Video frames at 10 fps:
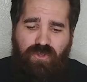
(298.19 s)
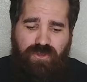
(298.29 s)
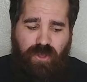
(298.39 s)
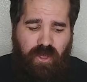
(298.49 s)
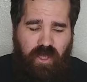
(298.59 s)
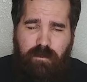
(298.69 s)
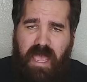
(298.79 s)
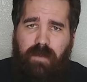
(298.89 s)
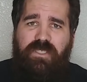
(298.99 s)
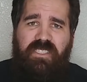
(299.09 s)
The
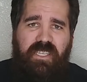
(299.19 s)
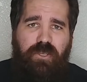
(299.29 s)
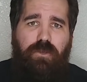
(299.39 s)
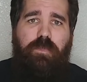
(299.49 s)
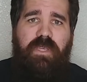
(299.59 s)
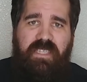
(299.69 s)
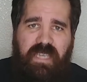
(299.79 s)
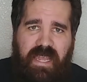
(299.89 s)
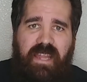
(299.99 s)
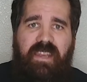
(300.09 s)
MCU
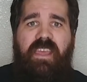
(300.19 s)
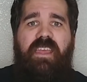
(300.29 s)
began